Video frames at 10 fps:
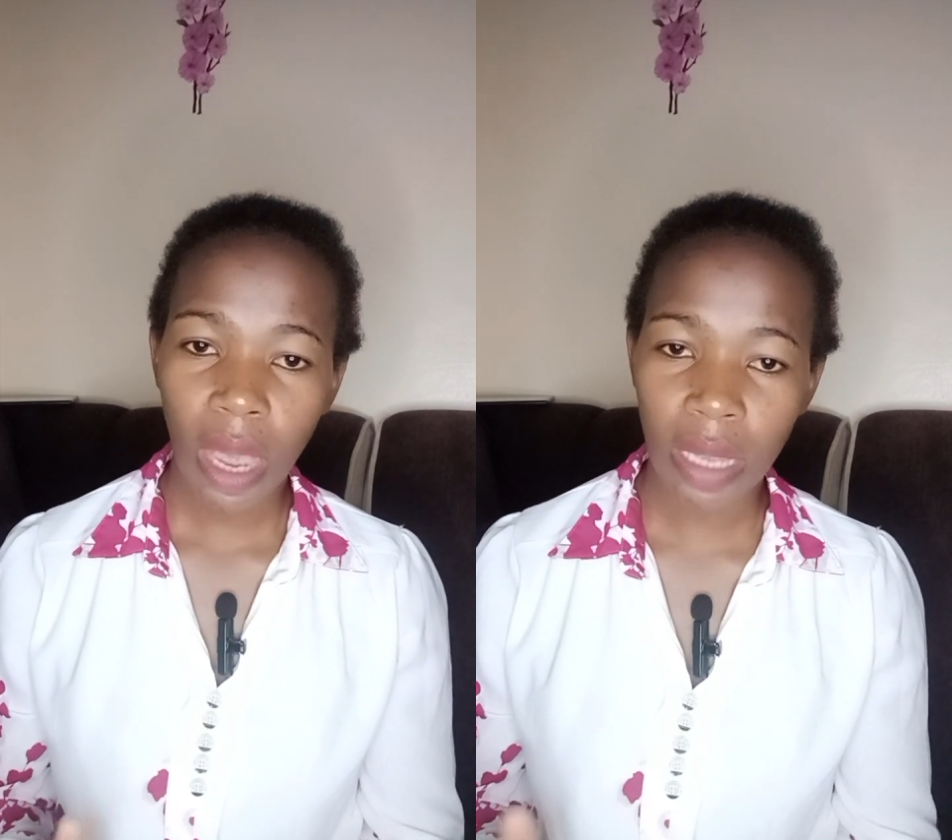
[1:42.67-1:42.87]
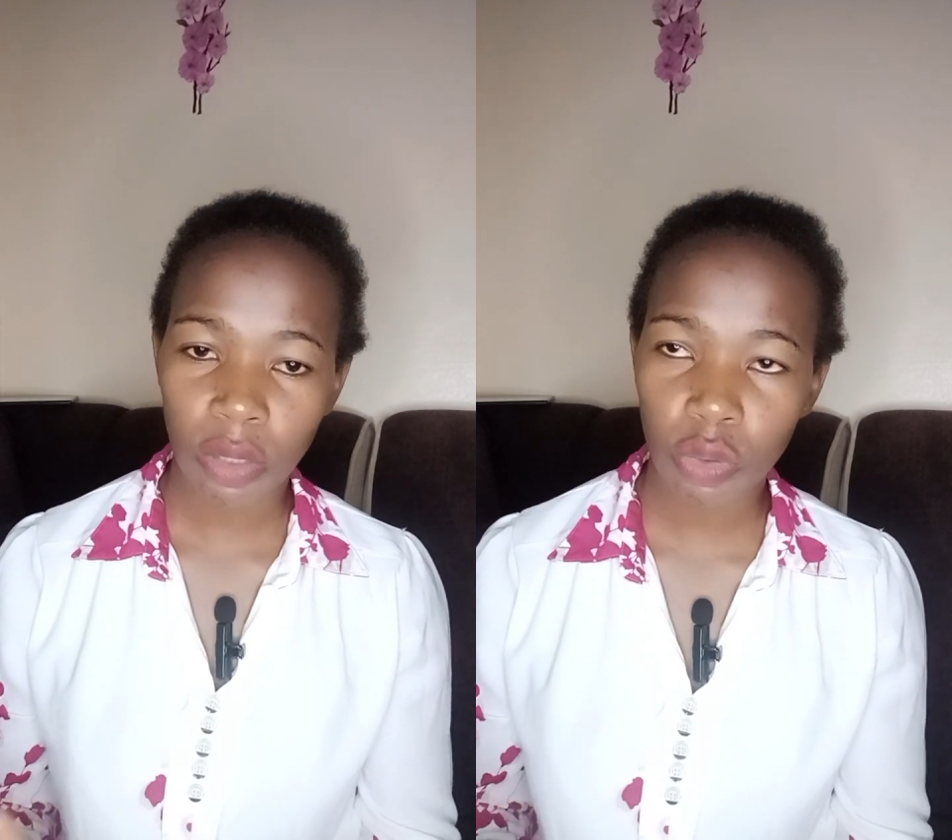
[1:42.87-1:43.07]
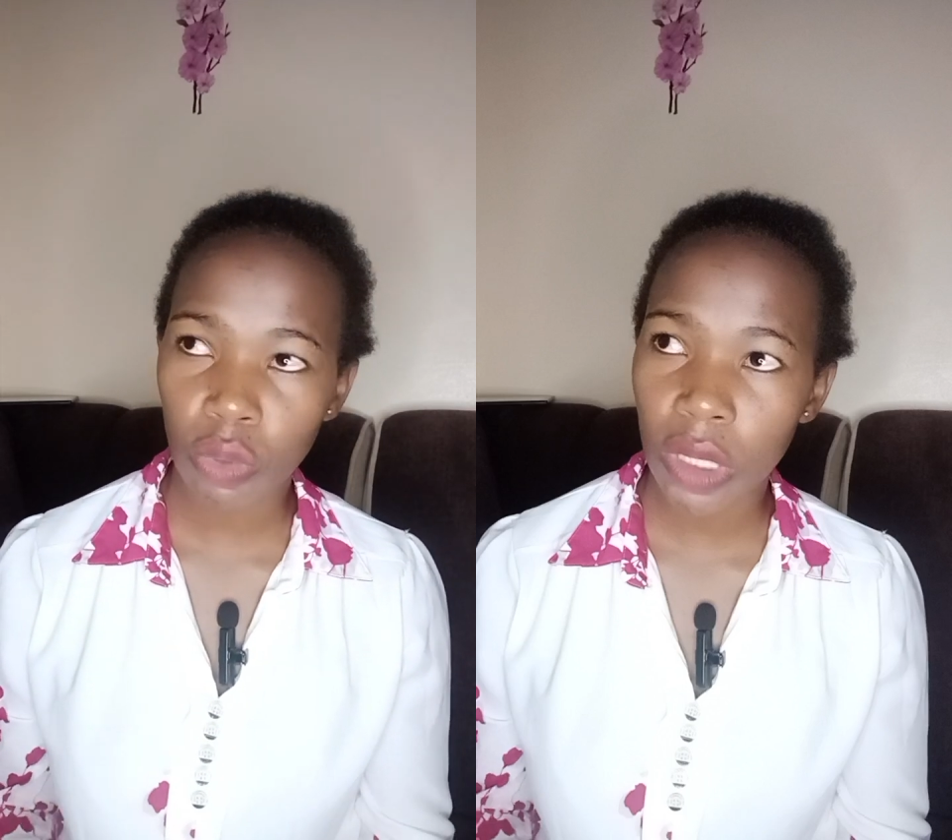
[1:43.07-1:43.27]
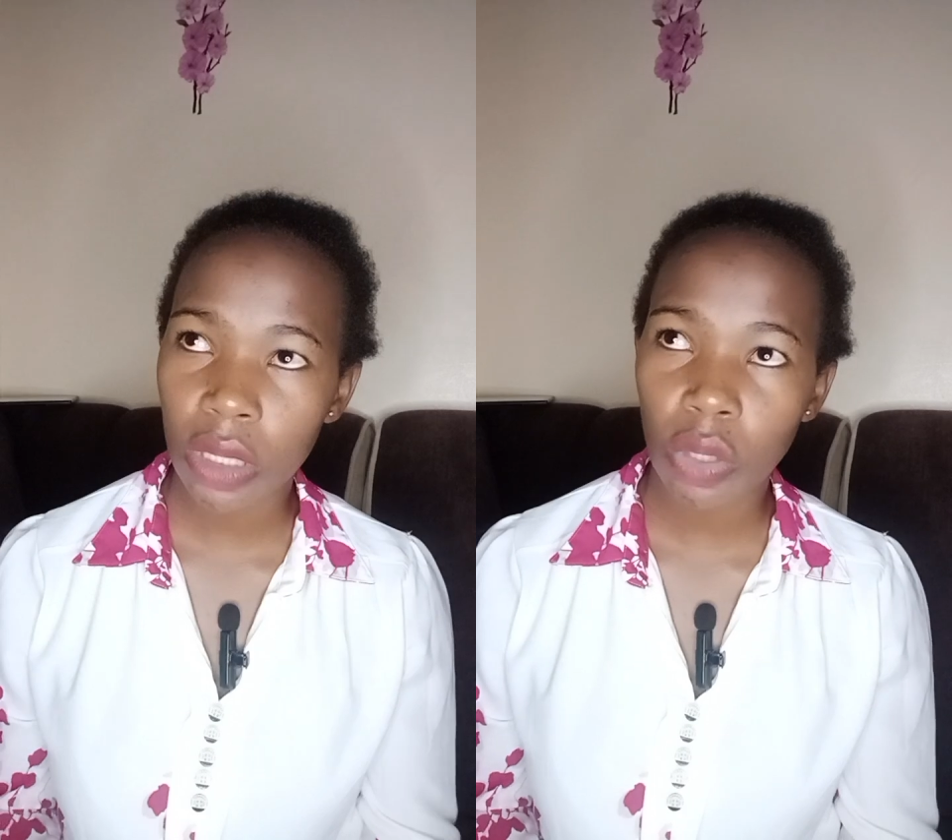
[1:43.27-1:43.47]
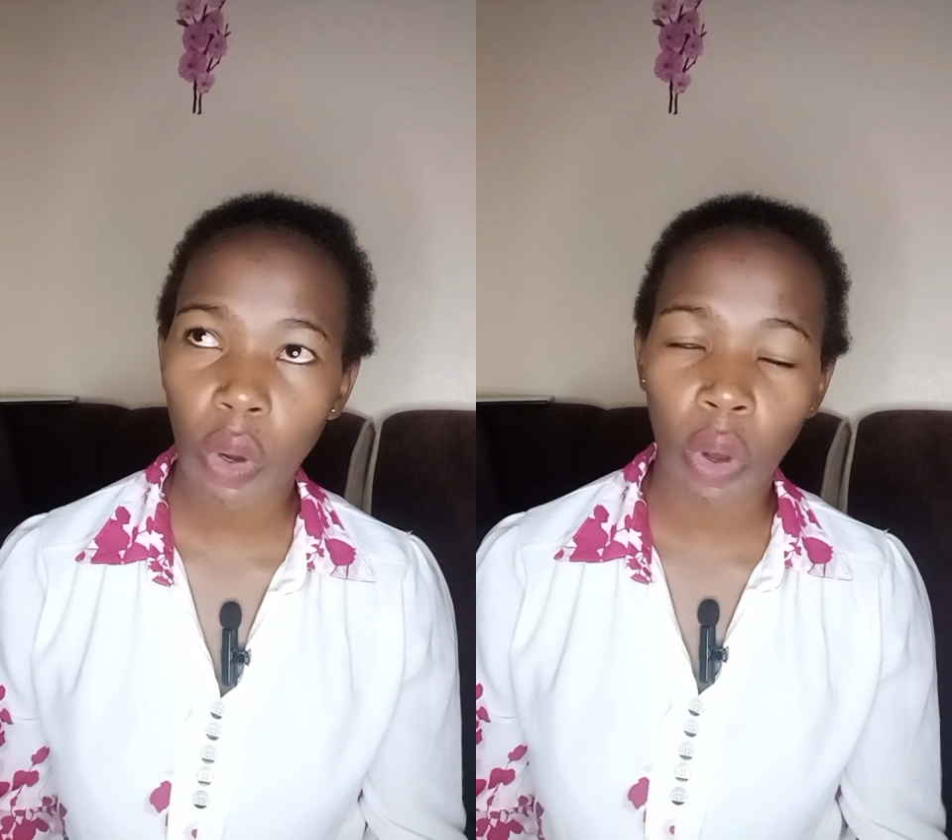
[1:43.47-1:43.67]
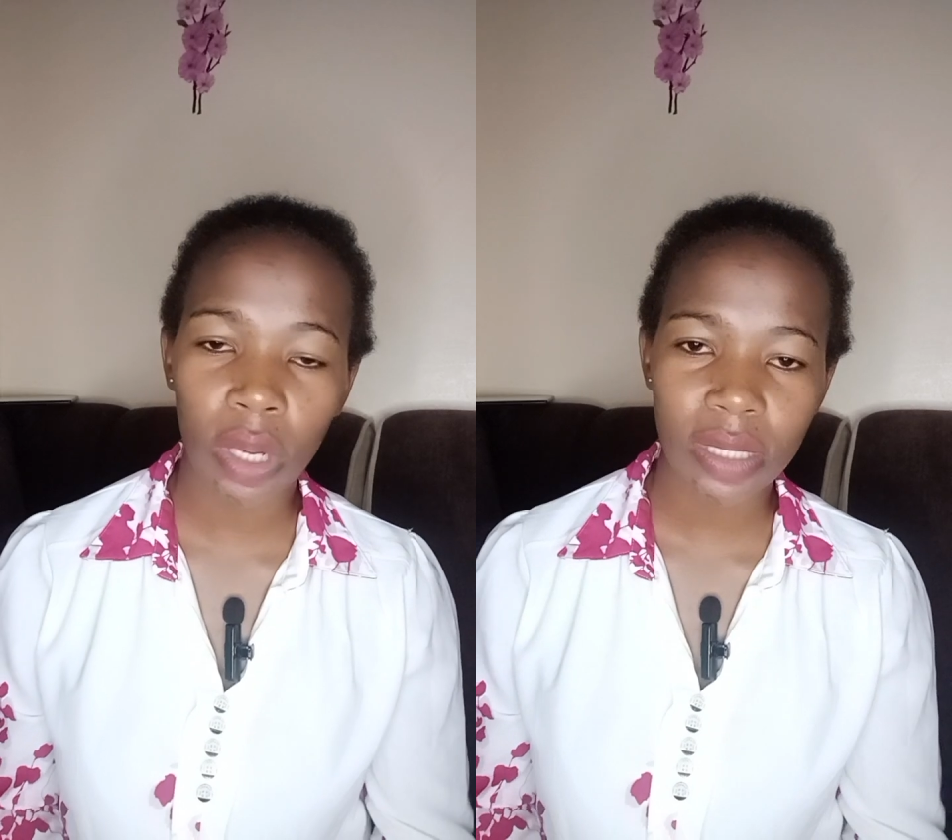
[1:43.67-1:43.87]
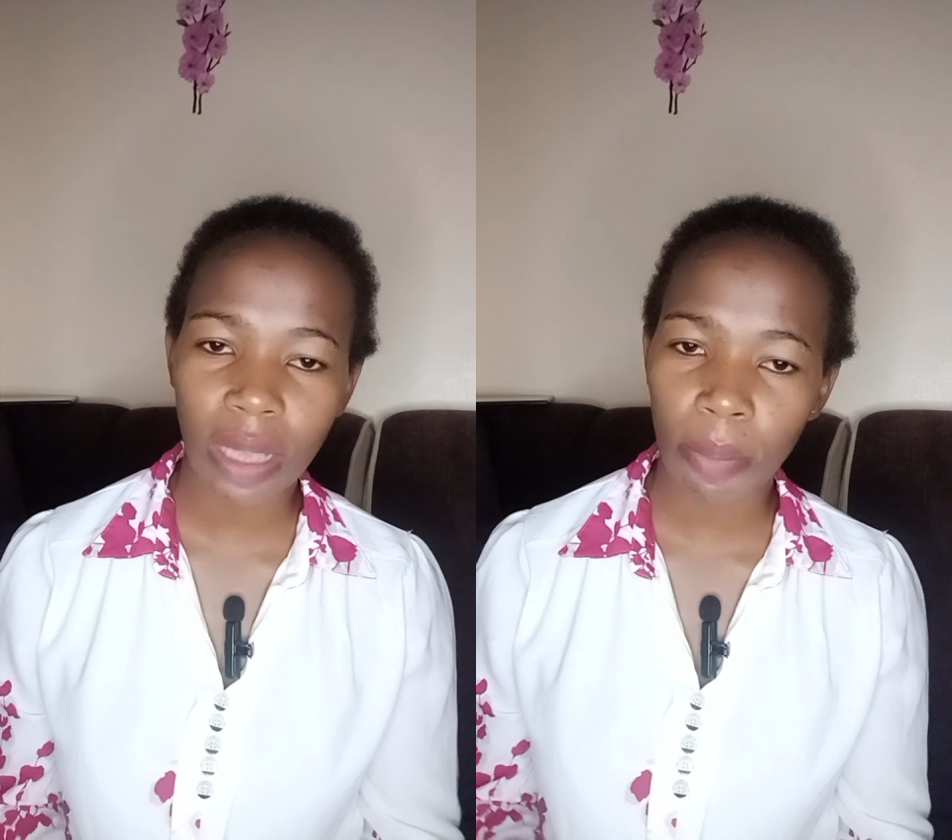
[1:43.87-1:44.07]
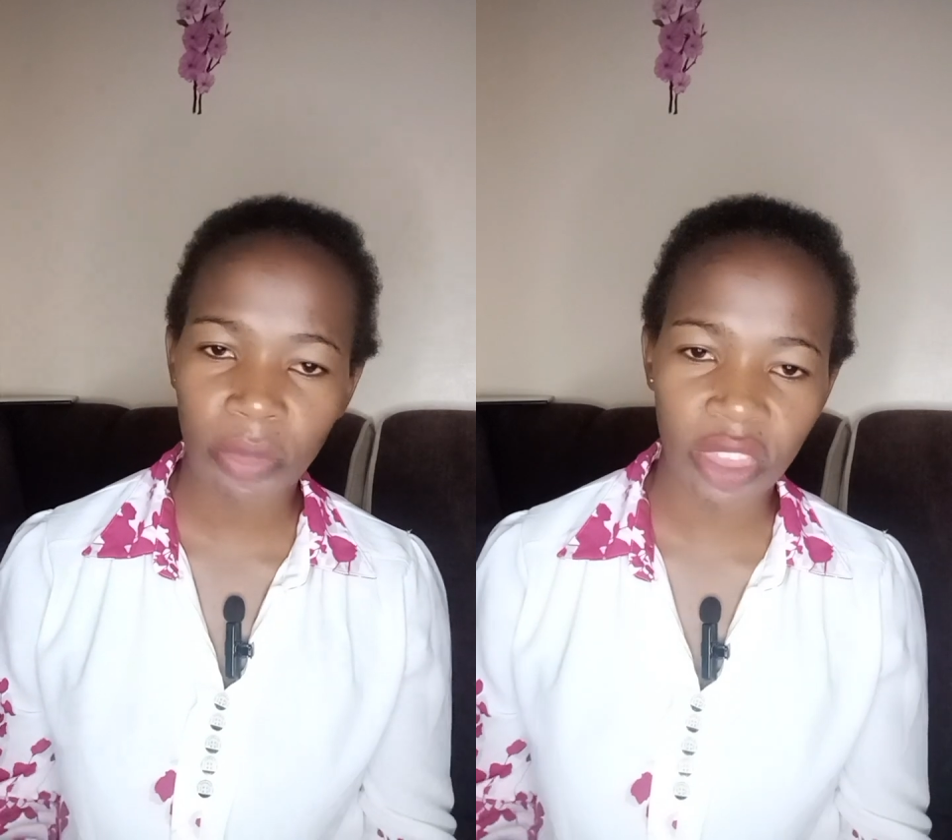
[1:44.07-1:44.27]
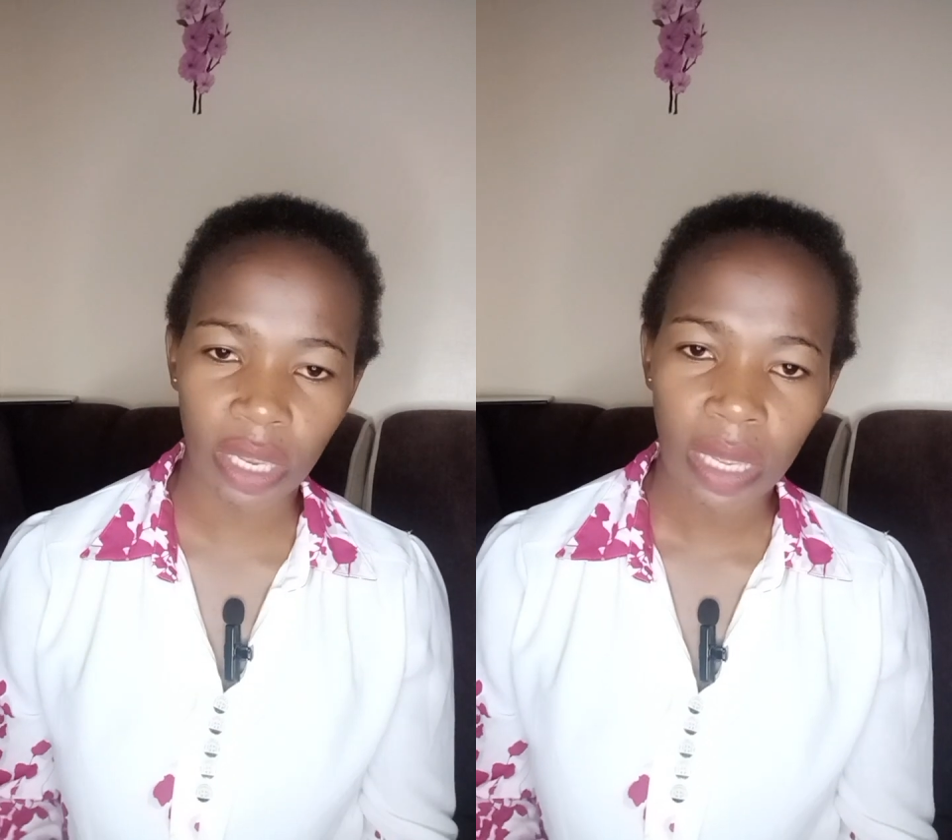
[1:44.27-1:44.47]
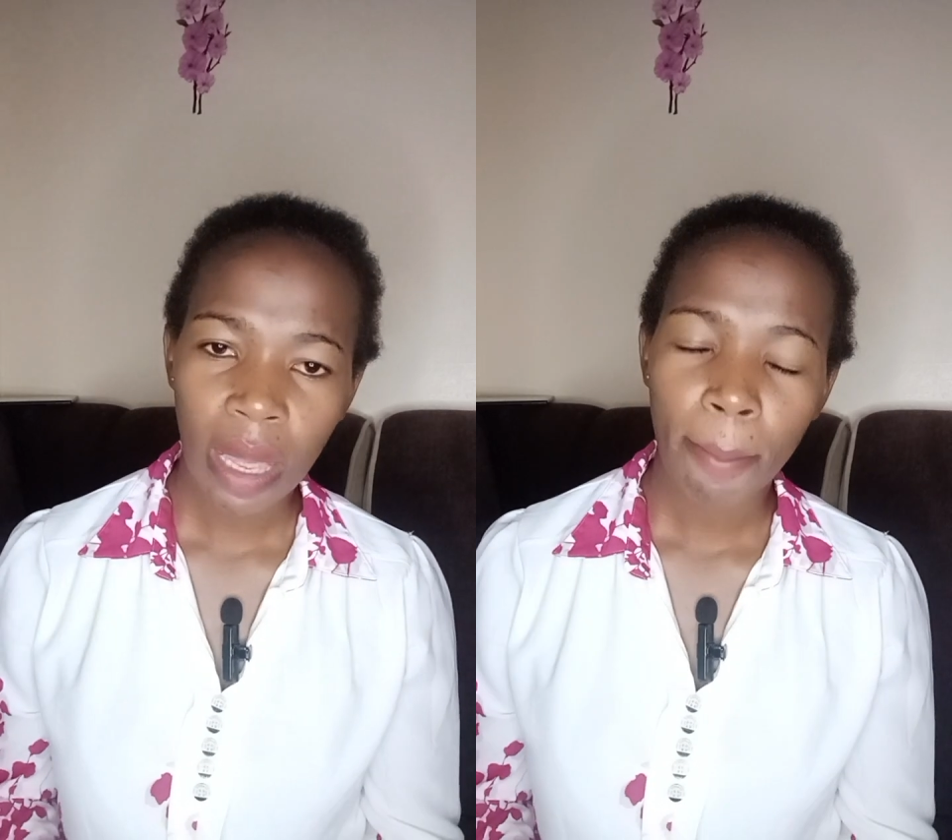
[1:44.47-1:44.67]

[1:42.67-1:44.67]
a sweet or something,